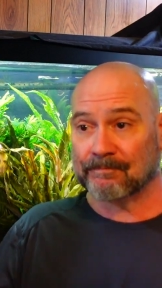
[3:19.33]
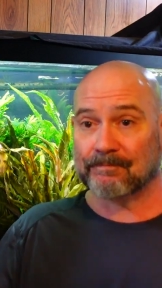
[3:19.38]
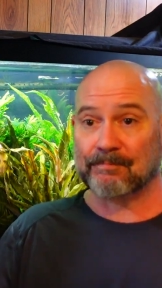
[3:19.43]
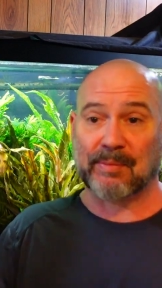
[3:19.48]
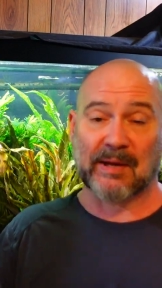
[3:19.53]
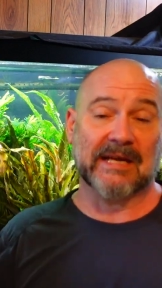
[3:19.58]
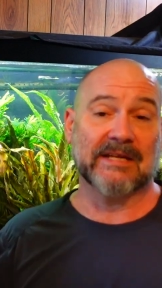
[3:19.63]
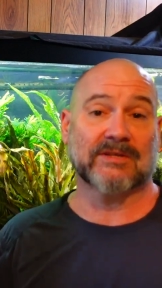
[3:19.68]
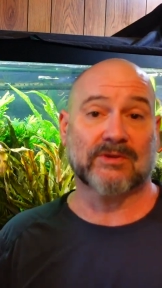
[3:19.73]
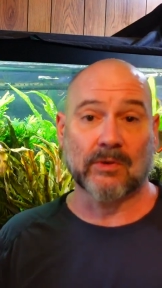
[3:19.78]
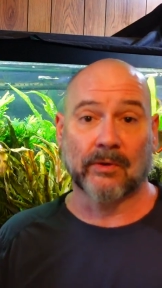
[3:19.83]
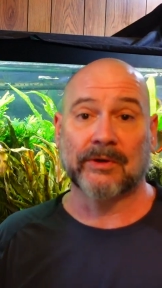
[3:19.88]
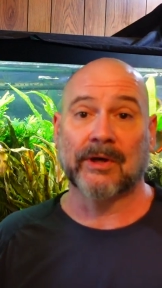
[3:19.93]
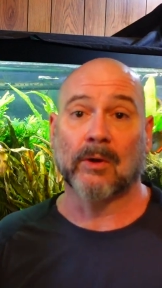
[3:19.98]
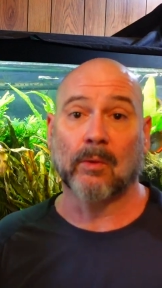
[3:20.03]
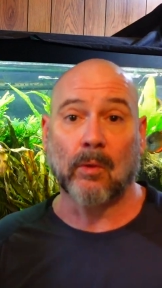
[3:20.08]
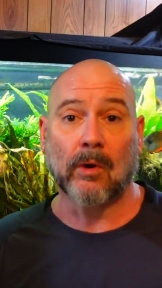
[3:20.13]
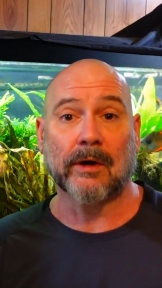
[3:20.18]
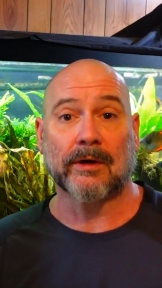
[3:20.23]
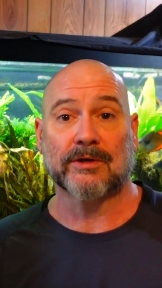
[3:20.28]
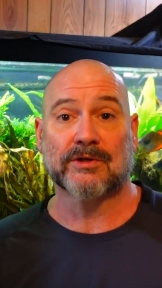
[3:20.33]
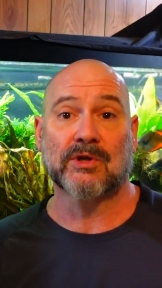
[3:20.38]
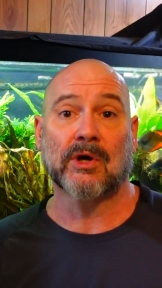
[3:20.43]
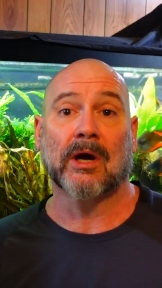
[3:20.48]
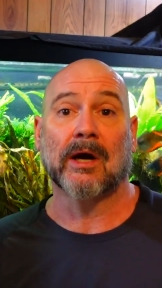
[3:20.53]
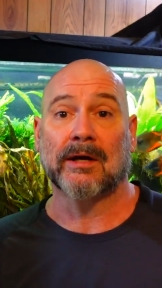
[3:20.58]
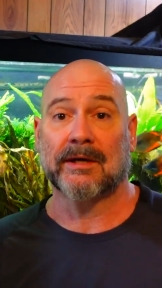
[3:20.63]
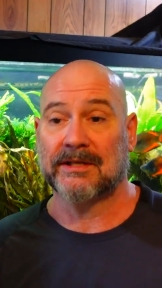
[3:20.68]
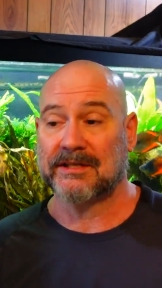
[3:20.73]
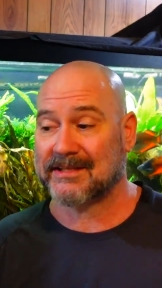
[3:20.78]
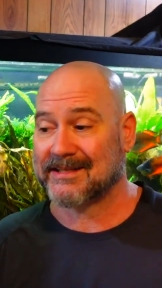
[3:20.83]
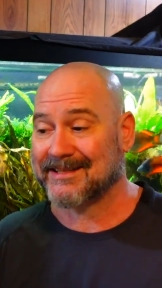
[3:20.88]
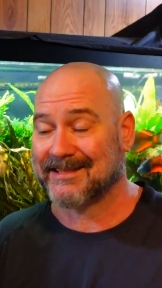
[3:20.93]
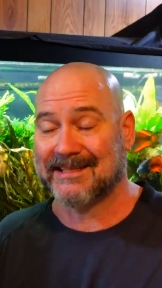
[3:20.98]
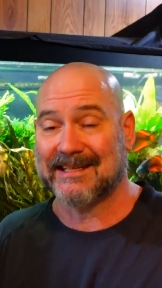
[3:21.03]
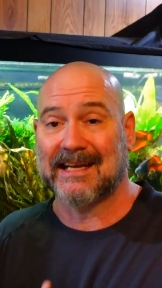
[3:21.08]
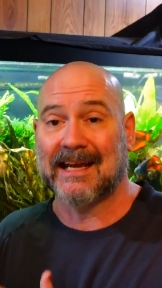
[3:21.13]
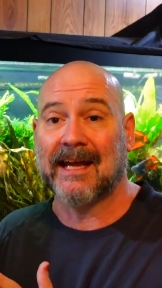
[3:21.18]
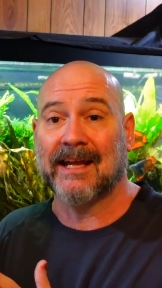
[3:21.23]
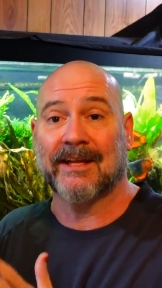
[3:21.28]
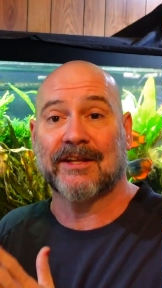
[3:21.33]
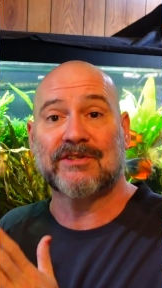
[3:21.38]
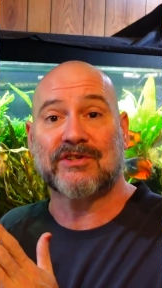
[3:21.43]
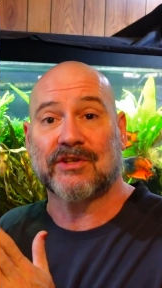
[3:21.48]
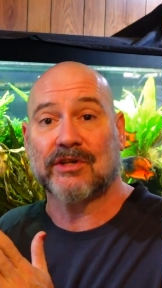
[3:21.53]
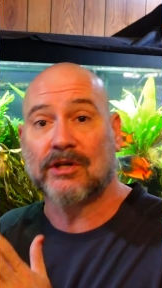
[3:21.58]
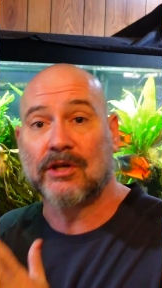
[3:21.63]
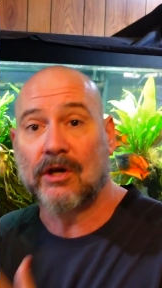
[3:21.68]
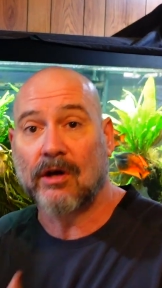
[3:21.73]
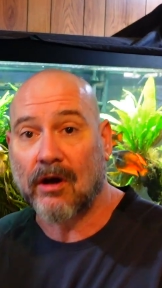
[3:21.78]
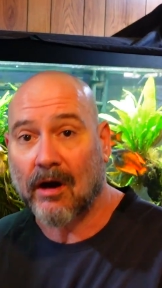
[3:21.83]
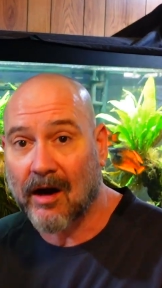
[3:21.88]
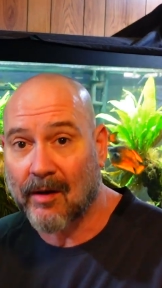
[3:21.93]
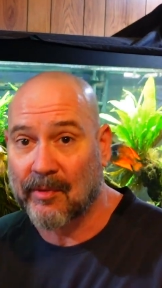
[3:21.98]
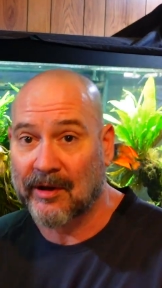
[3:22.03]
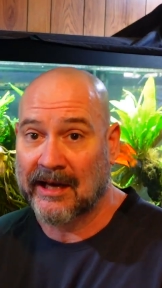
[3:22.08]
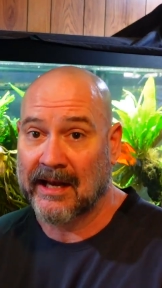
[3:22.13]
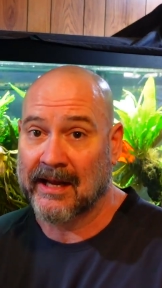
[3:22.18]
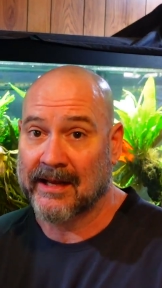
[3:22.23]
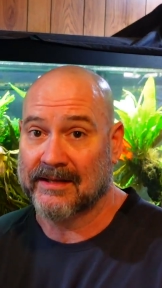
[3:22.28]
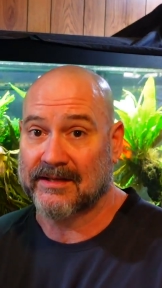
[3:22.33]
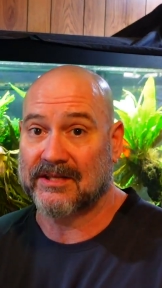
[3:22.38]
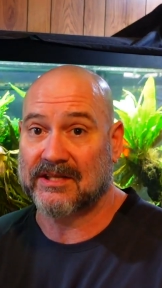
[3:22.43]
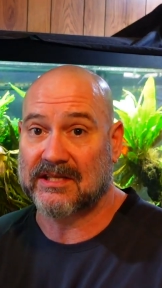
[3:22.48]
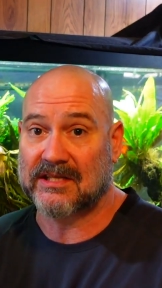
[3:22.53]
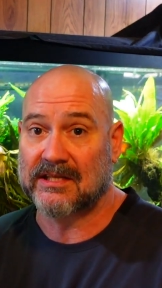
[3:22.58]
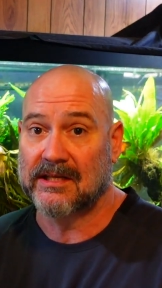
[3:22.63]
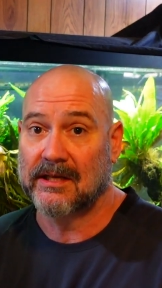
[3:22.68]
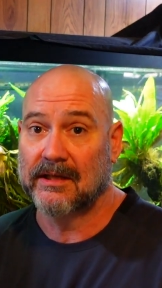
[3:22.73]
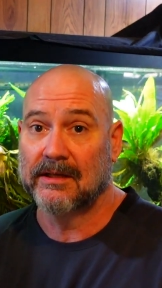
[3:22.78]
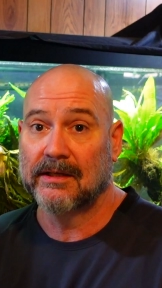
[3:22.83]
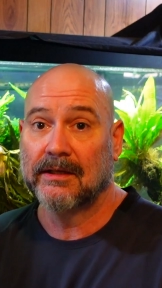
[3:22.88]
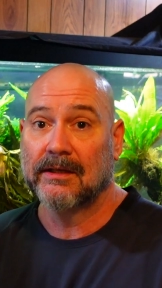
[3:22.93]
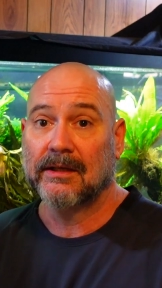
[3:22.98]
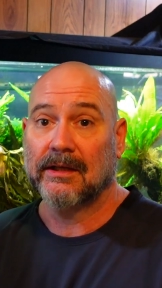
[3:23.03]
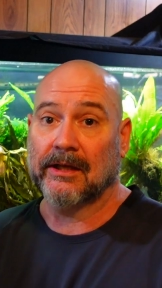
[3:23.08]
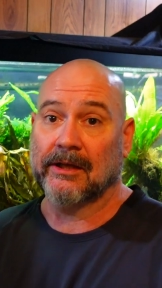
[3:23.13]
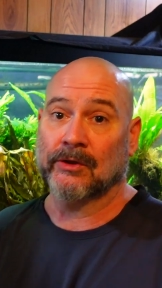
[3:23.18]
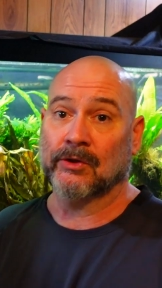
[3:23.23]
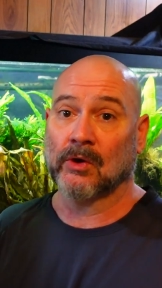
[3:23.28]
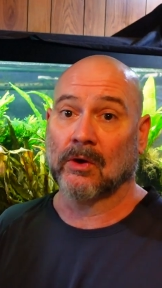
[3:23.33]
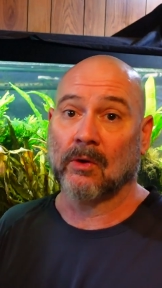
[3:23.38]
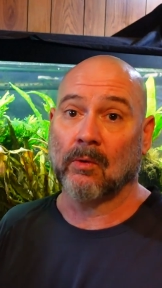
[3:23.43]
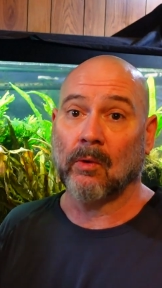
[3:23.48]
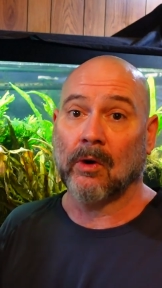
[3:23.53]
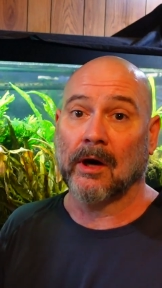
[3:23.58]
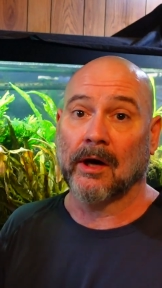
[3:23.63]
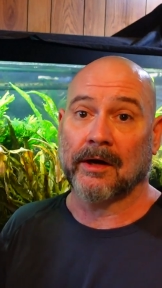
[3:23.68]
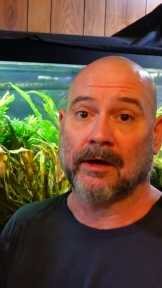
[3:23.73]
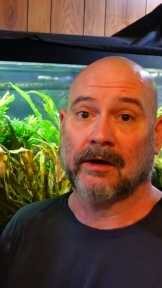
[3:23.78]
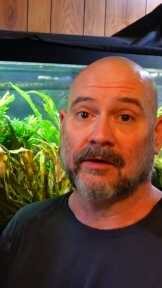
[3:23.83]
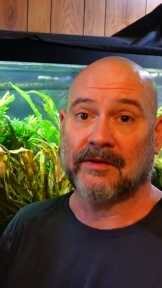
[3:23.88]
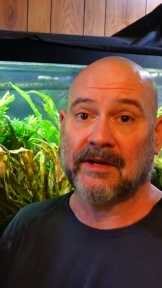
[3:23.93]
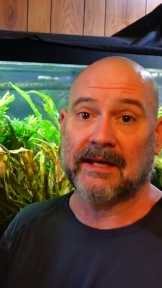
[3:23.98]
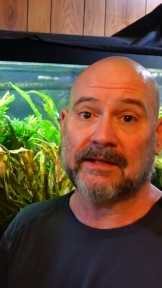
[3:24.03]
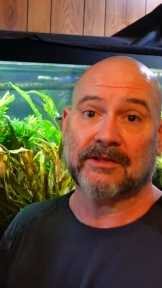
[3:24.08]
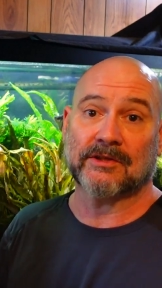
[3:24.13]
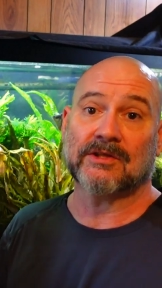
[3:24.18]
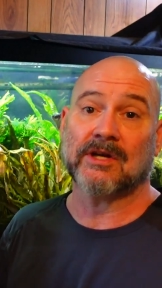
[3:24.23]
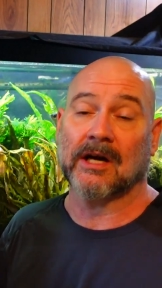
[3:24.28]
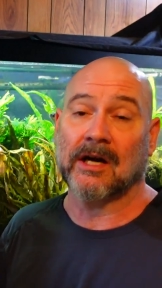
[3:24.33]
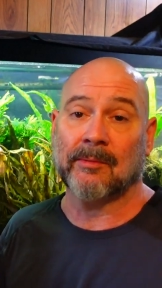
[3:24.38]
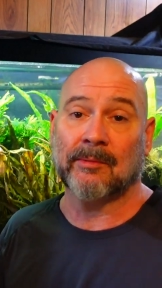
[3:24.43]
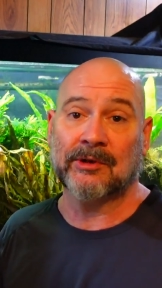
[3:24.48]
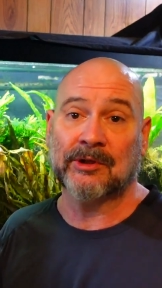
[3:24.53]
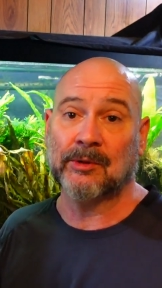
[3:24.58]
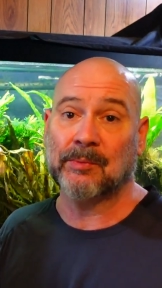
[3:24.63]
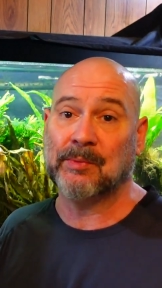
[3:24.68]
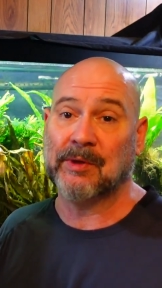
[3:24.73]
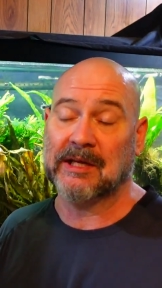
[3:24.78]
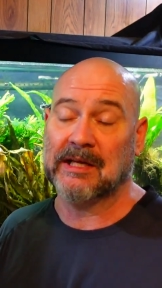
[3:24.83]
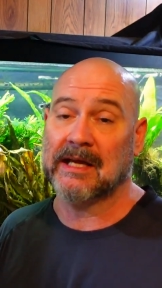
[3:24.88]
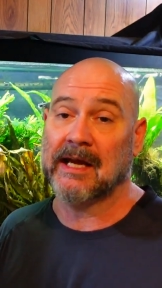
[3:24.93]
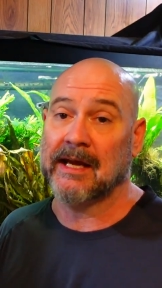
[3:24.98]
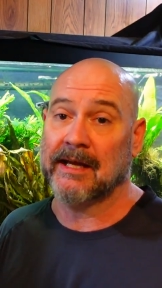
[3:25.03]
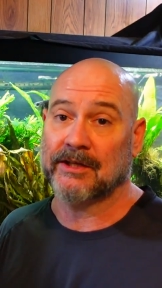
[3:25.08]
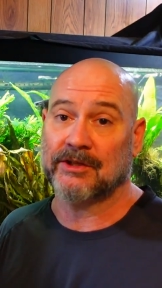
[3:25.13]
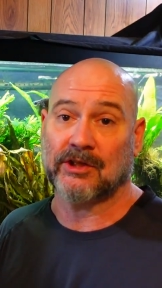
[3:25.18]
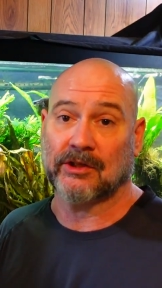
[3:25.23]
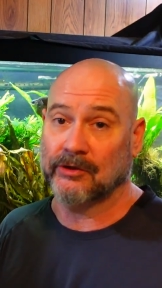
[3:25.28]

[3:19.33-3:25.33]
based on their water's hardness. Because again, it's the carbonates in your water that determine the pH.